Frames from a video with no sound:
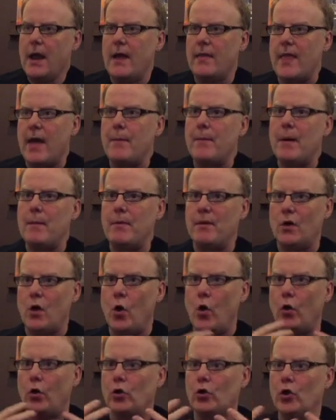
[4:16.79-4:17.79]
and that might be the
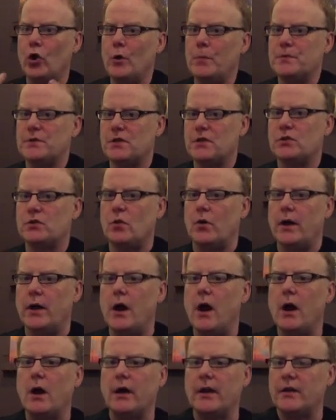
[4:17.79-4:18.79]
whole group's
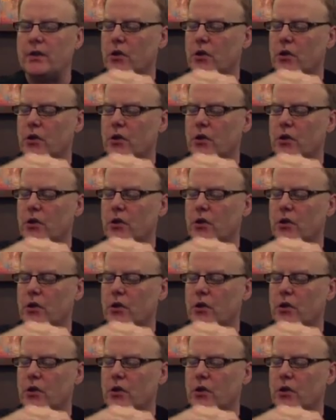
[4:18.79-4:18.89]
story arc,